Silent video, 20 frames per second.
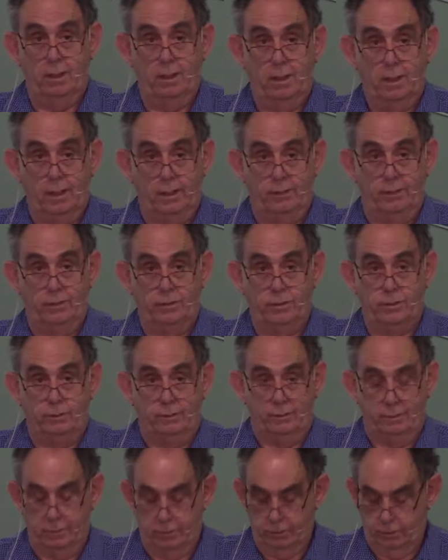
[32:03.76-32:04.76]
in the
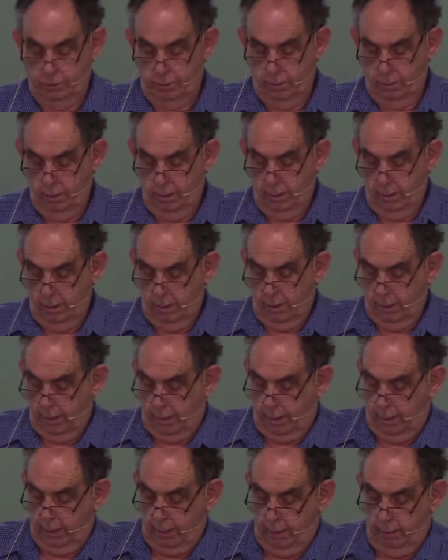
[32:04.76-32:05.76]
church
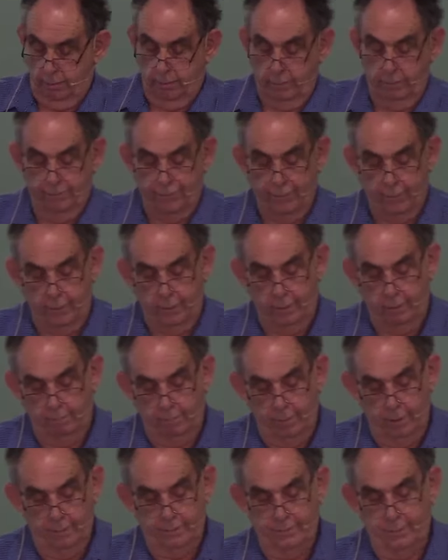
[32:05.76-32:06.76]
and you'll find that
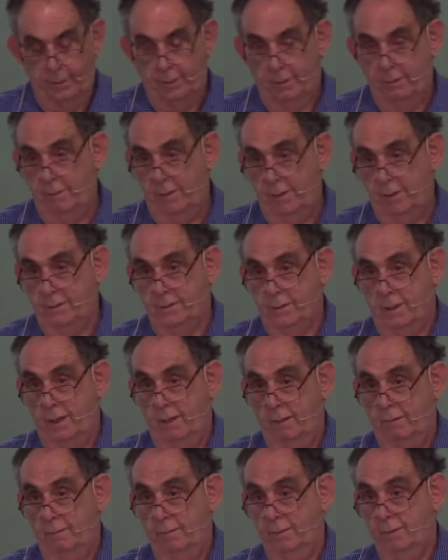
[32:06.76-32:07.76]
most of the critics say,
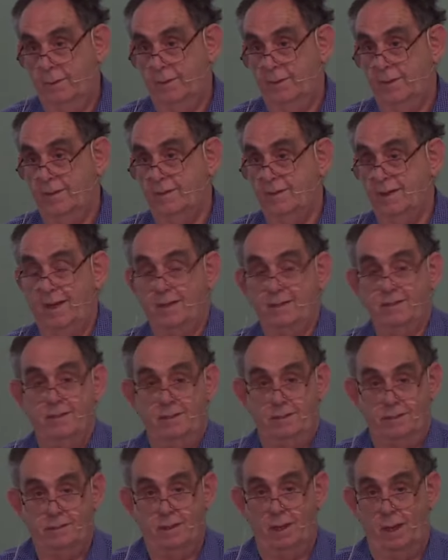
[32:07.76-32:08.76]
well, it doesn't actually
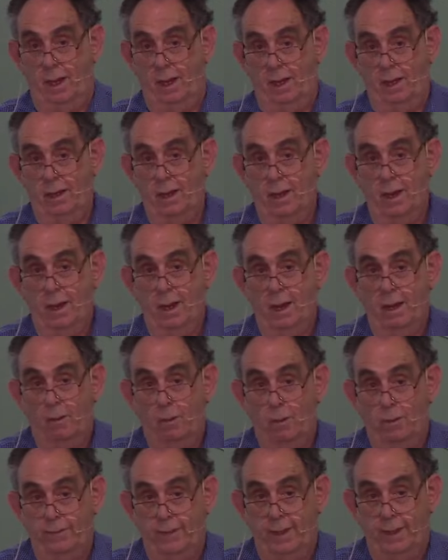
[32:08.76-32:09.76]
say
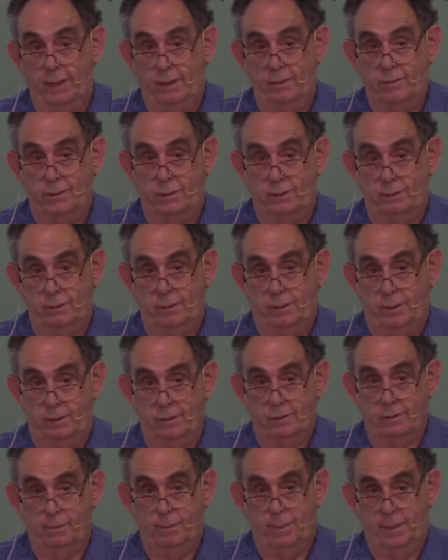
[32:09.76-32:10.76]
what that issue
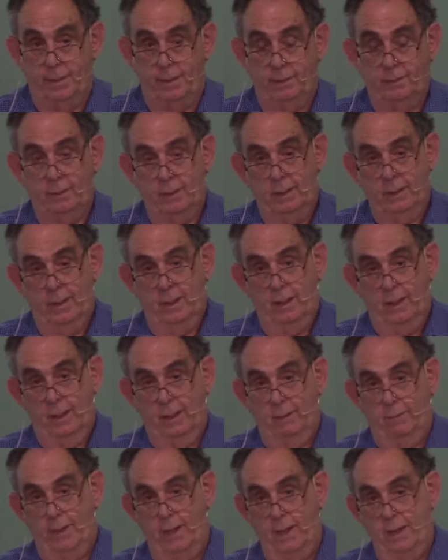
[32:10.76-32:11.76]
is. But
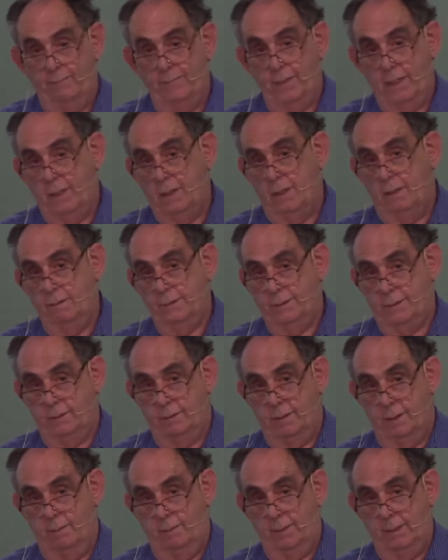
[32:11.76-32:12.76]
we have the culture,
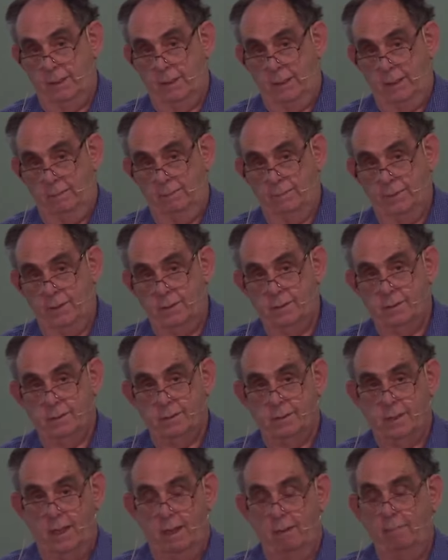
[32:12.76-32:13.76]
I believe, that's
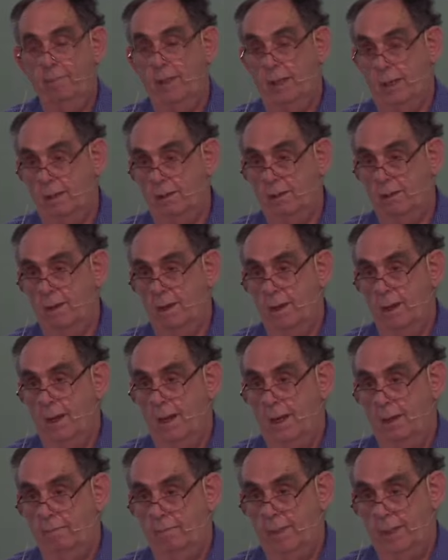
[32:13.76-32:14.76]
come in
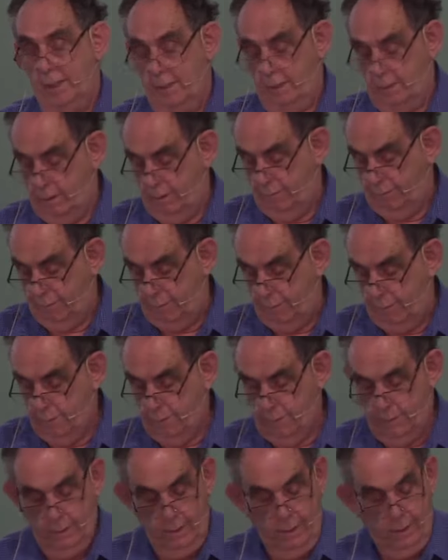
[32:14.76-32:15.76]
and made a difference.
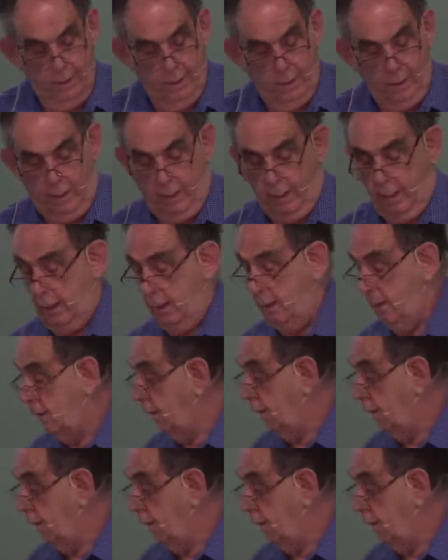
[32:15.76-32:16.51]
And